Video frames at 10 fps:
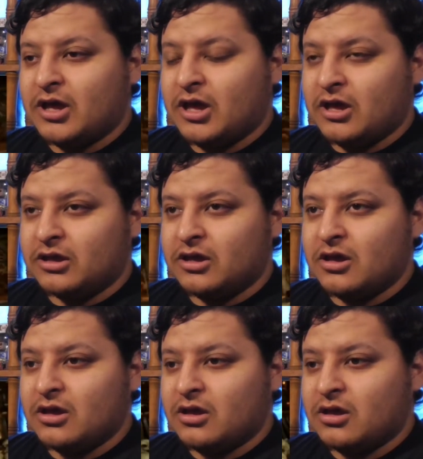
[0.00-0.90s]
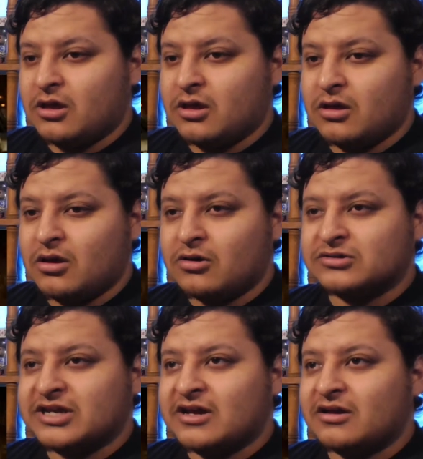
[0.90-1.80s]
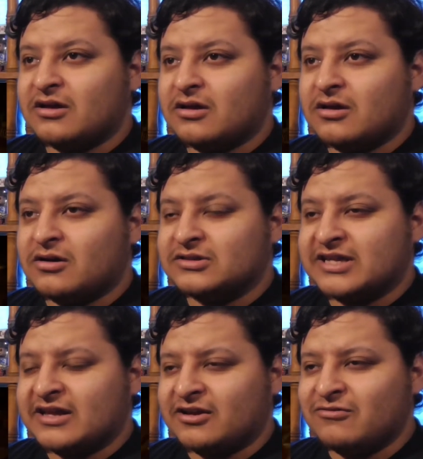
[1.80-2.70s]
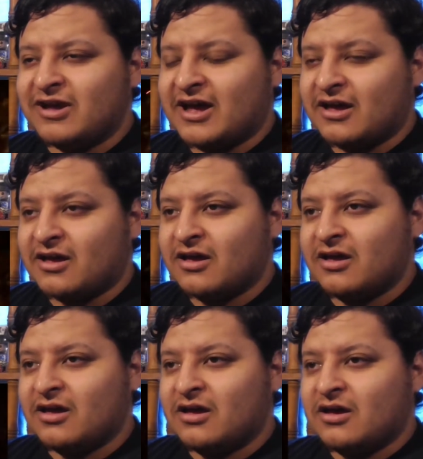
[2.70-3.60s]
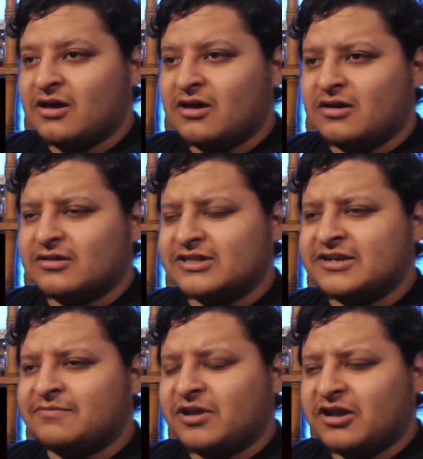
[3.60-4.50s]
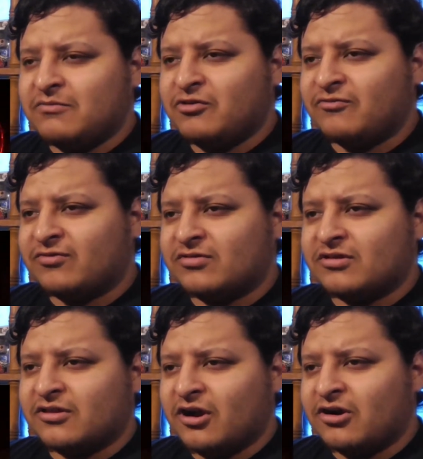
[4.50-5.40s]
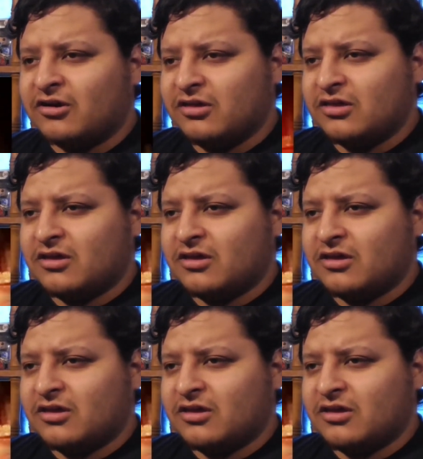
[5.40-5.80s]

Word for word: Hell yeah. Oh, is that? Oh, is that new guy? Did he, did he move Earth?